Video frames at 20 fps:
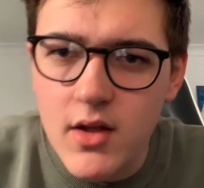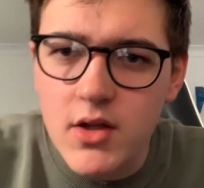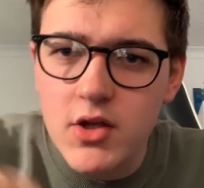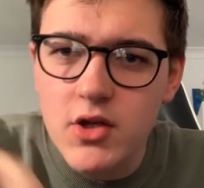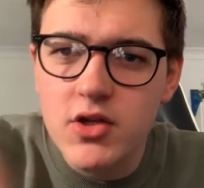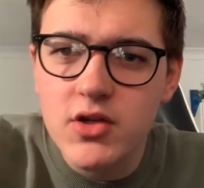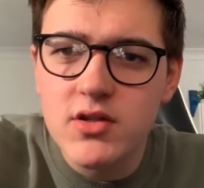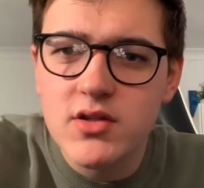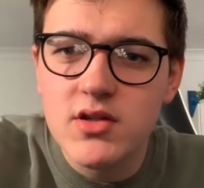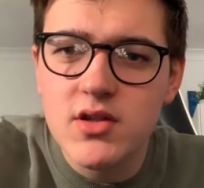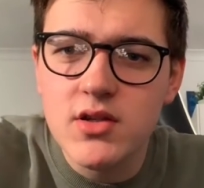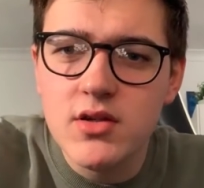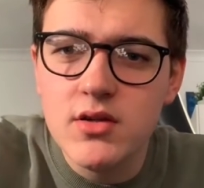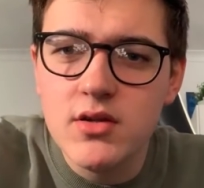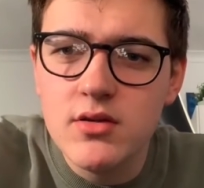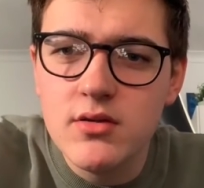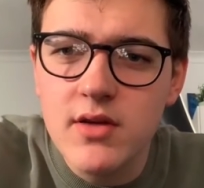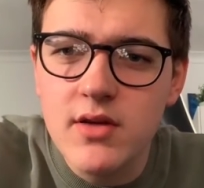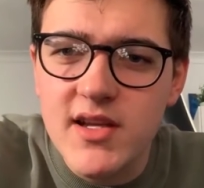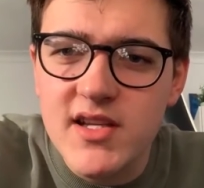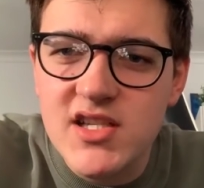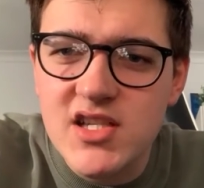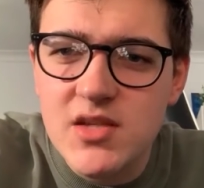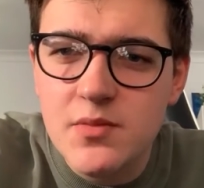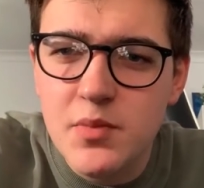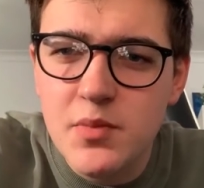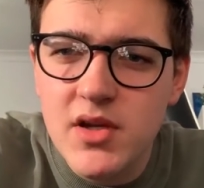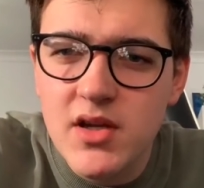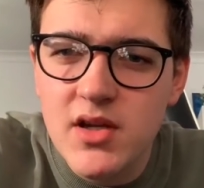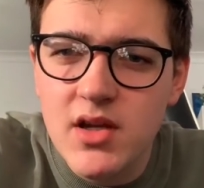You should do a
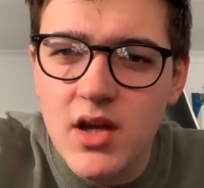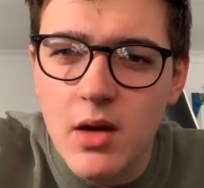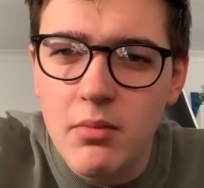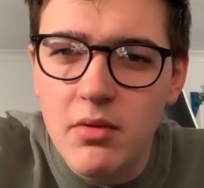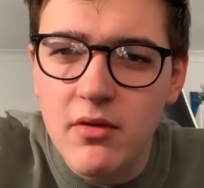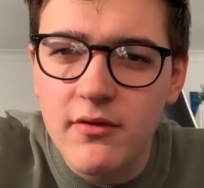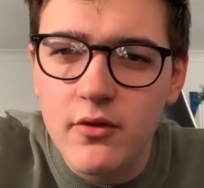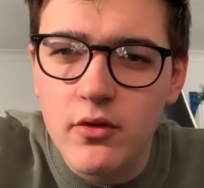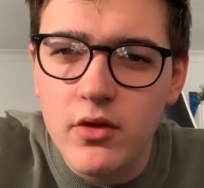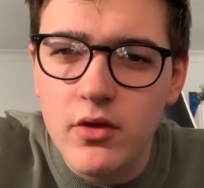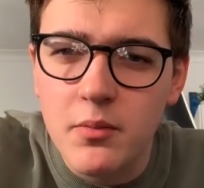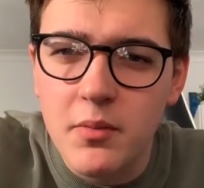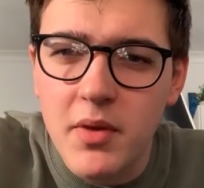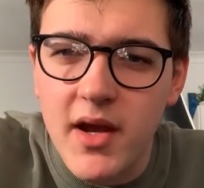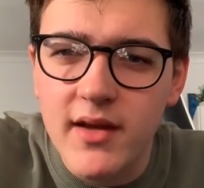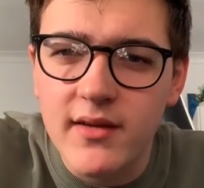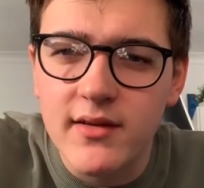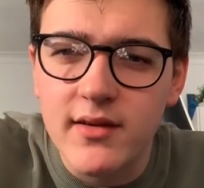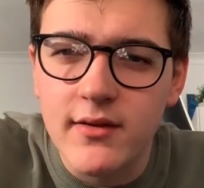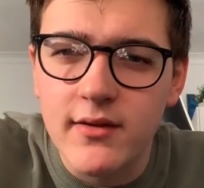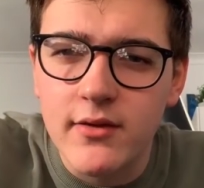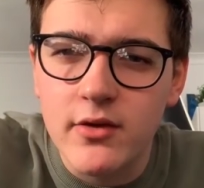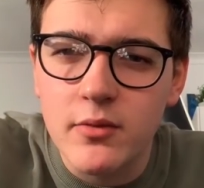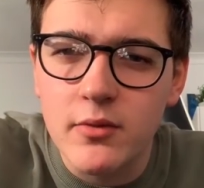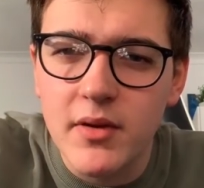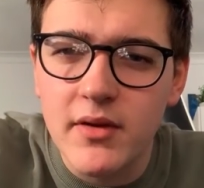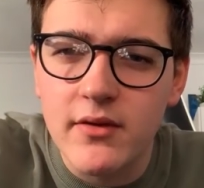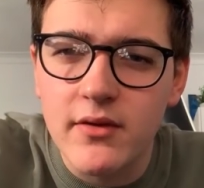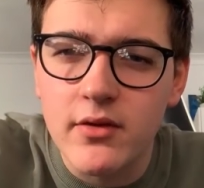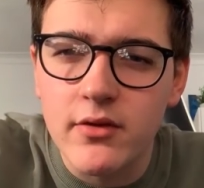speed up of all your paintings, sort of
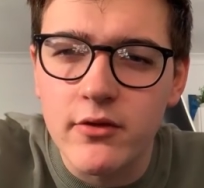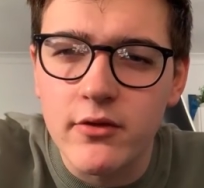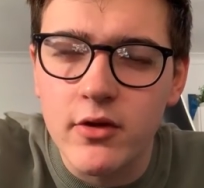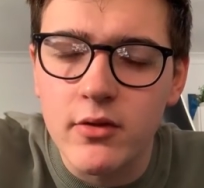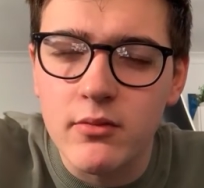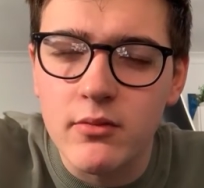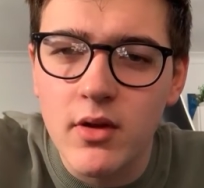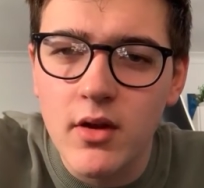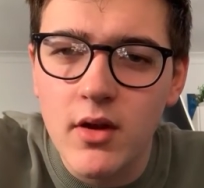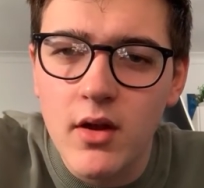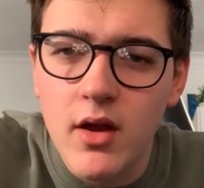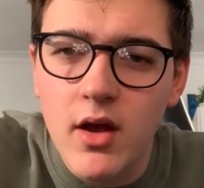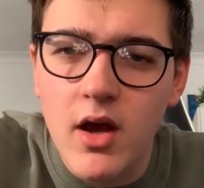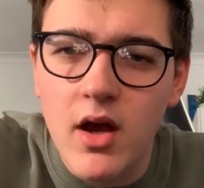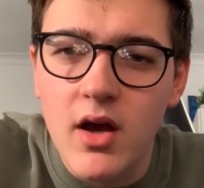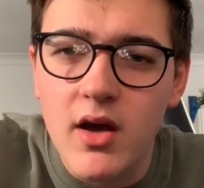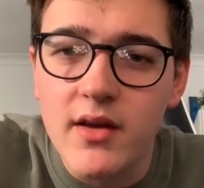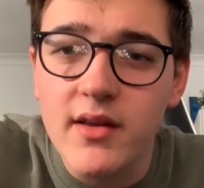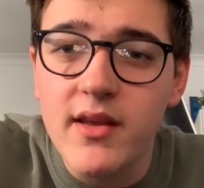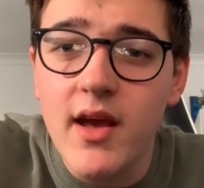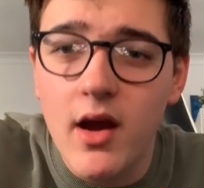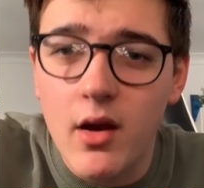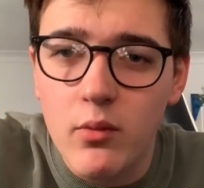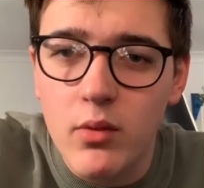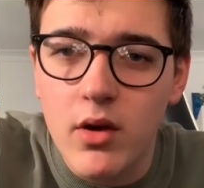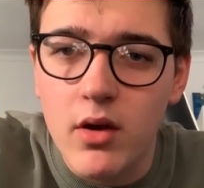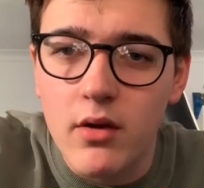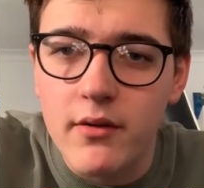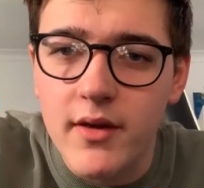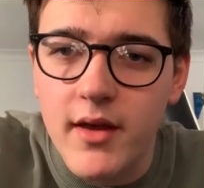bits of your room. Yeah, I
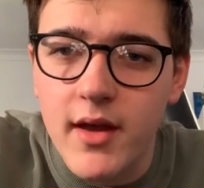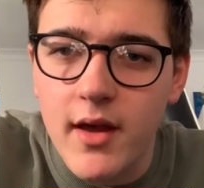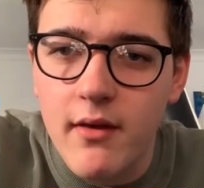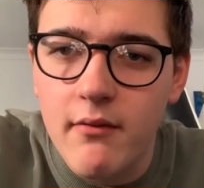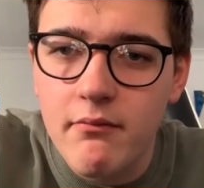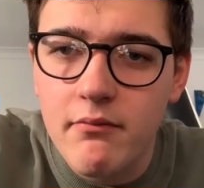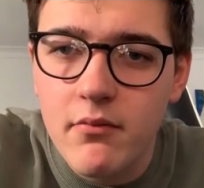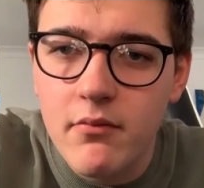will. Yeah.